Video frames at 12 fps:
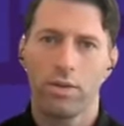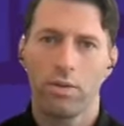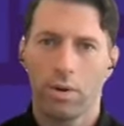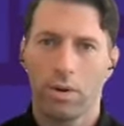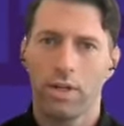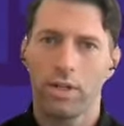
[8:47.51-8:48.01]
an
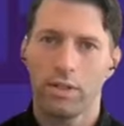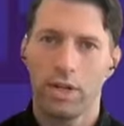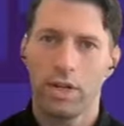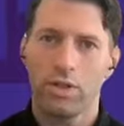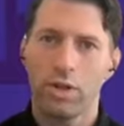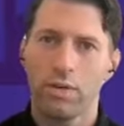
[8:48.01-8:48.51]

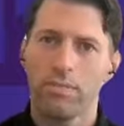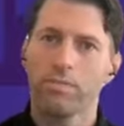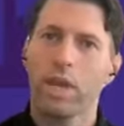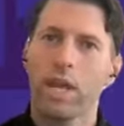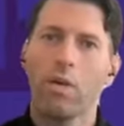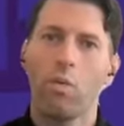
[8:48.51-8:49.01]
organization
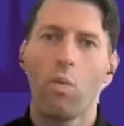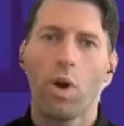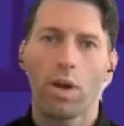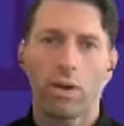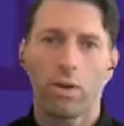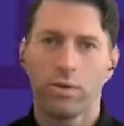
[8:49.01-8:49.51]
and
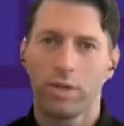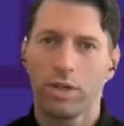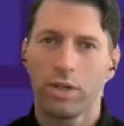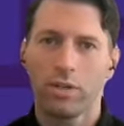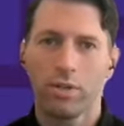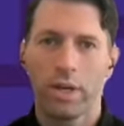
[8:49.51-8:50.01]
what goes
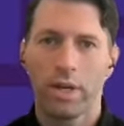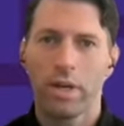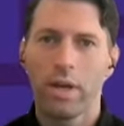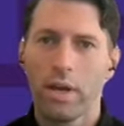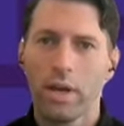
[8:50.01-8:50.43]
into it